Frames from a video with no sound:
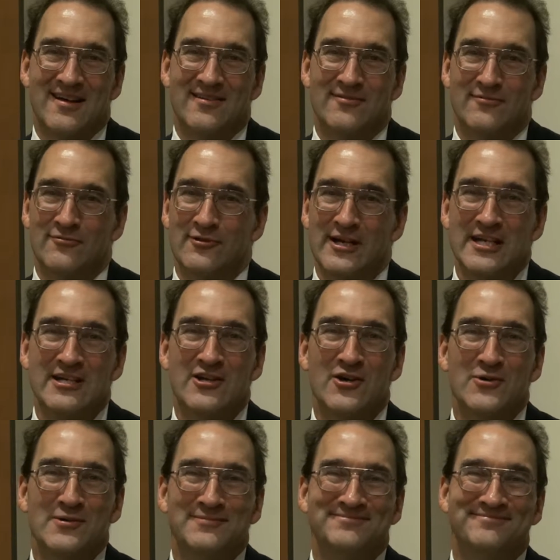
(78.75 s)
I'm ready to
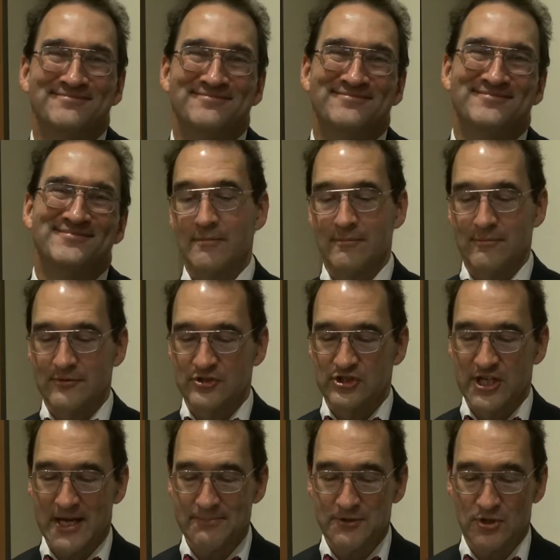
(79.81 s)
go.
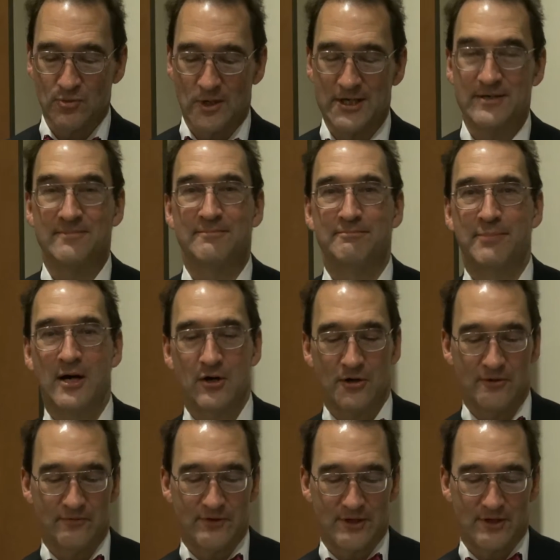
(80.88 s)
Chapter 1,
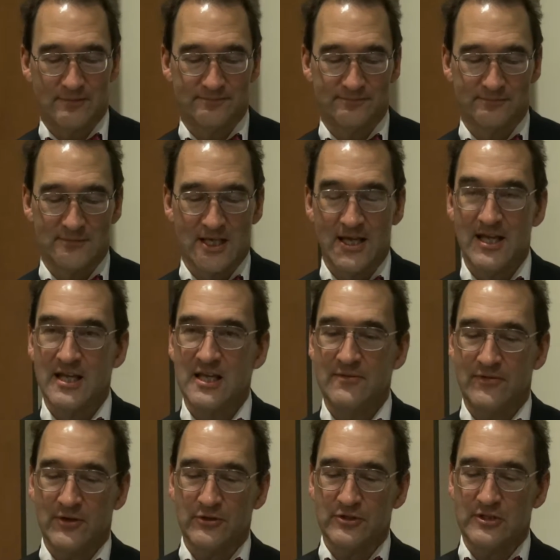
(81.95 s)
Bartonville. He
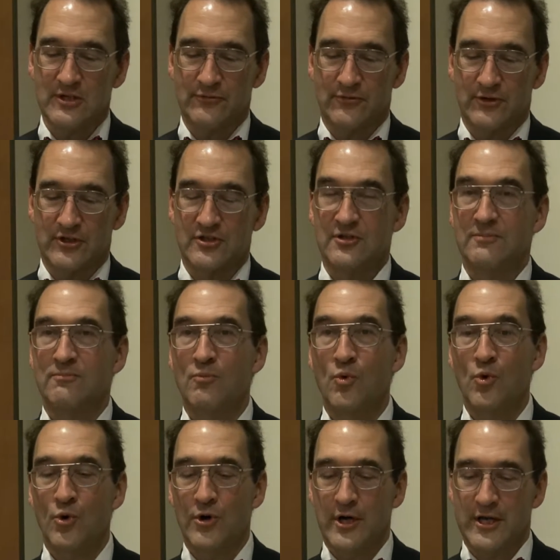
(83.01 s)
felt different,
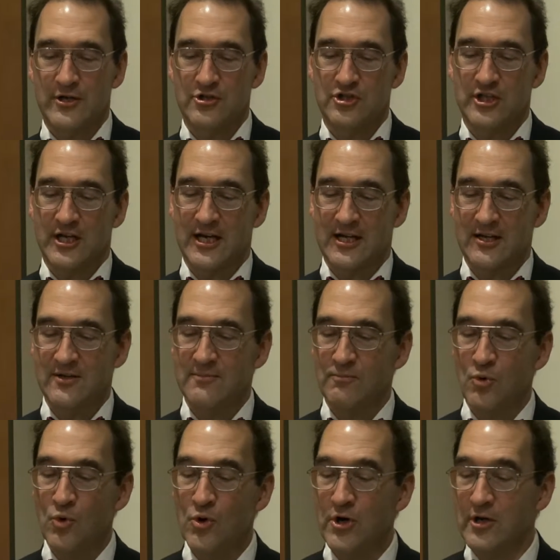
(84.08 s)
more energetic,
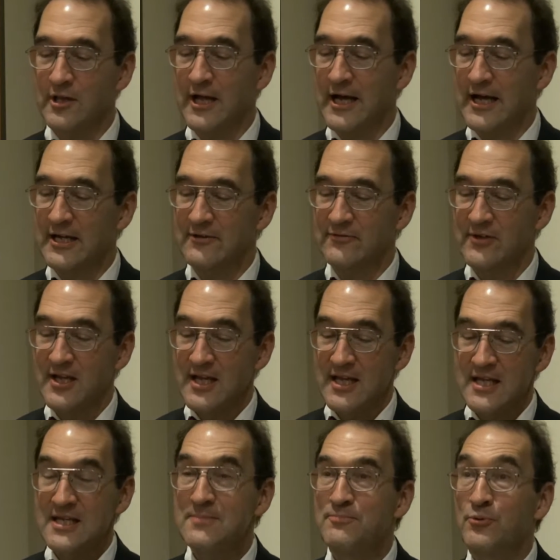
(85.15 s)
more alive.
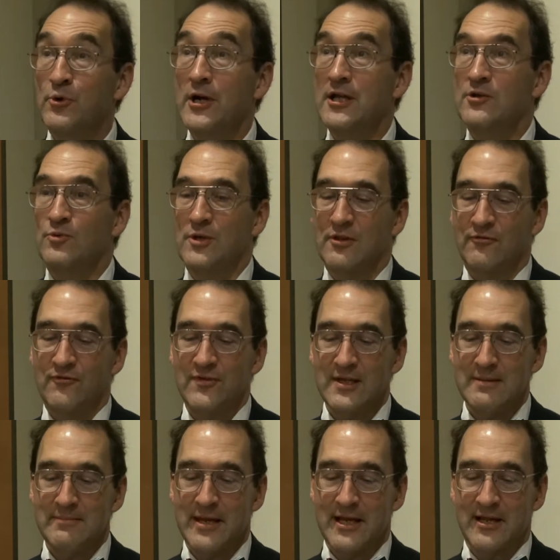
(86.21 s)
He bred with
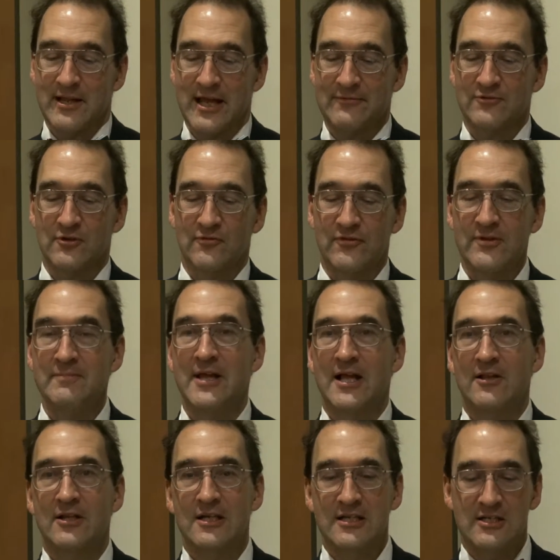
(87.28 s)
female after
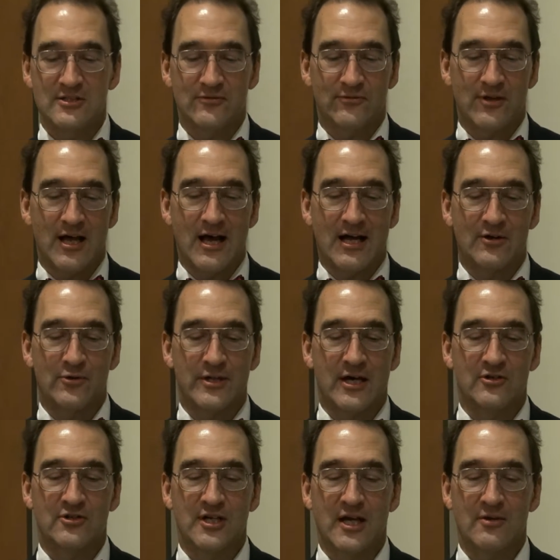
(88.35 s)
female in his flock
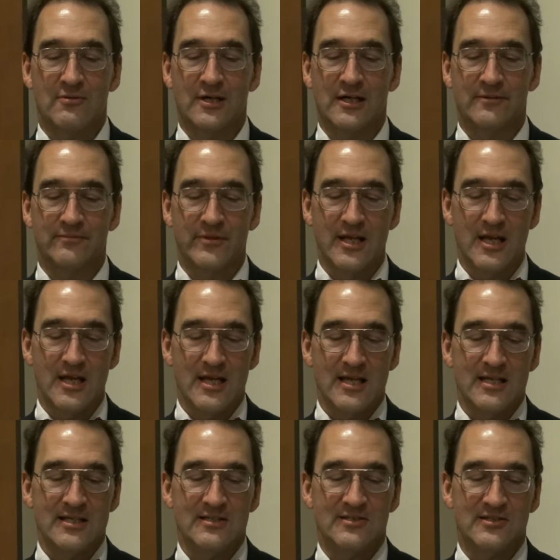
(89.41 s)
without tiring.
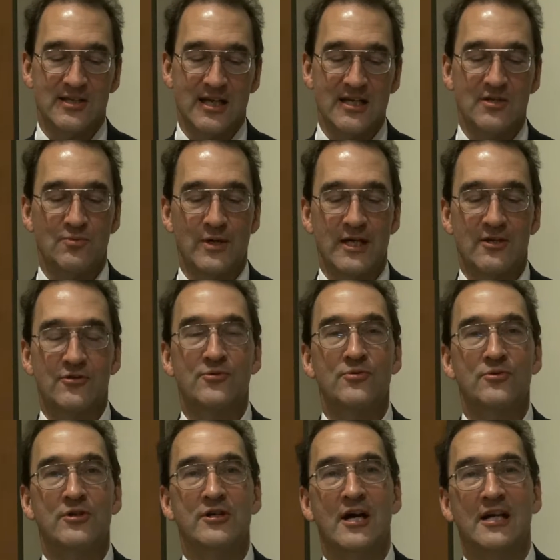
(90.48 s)
He stayed awake
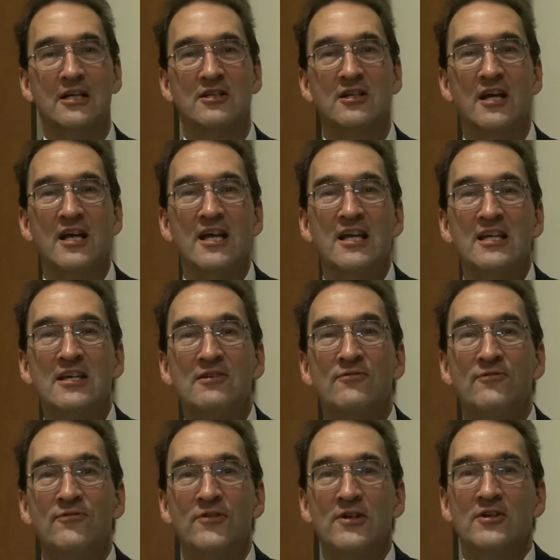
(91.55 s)
through the night. He
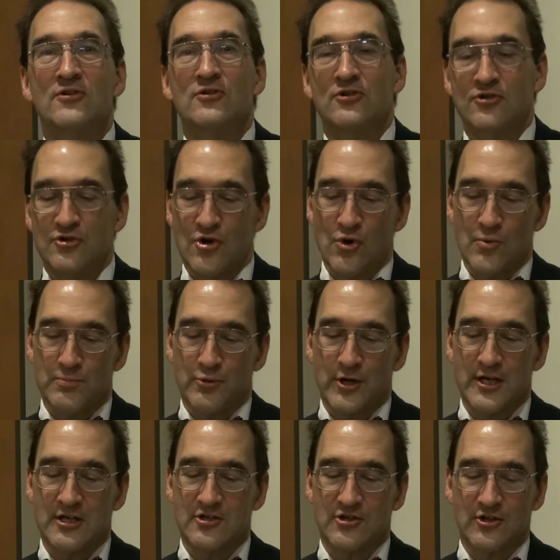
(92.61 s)
feared no
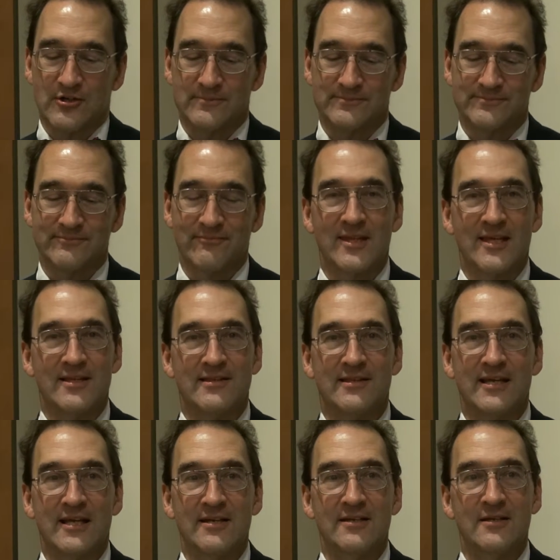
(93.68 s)
predator.
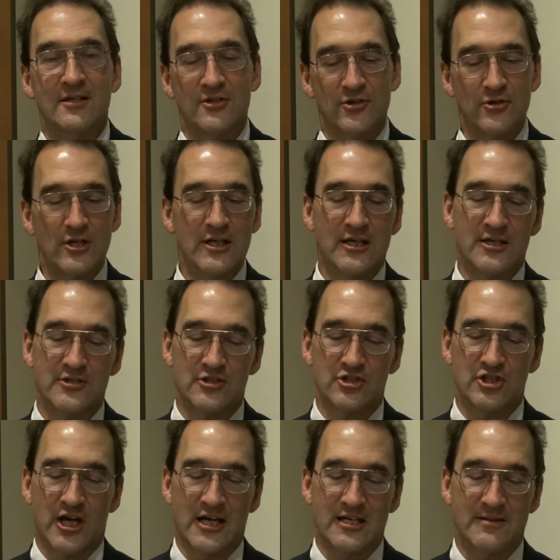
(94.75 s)
Then a turkey hunter
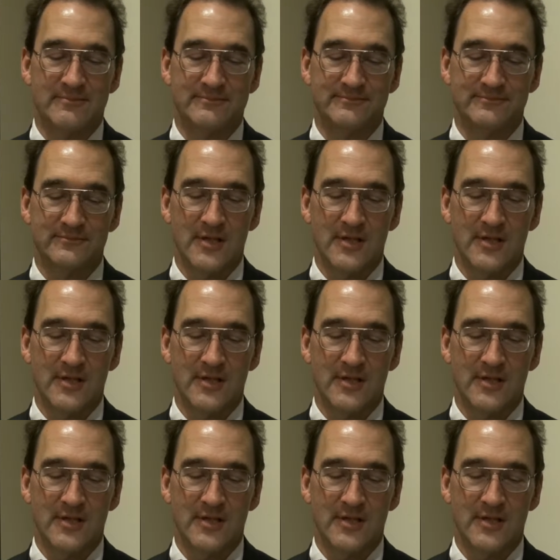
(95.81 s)
shot him.